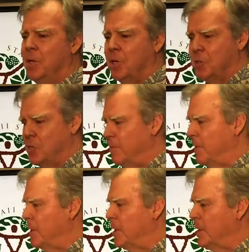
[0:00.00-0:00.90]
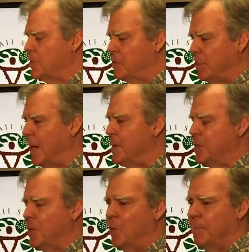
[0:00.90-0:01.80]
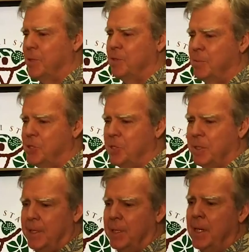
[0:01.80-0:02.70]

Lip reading: conserving supplies and equipment to be sure that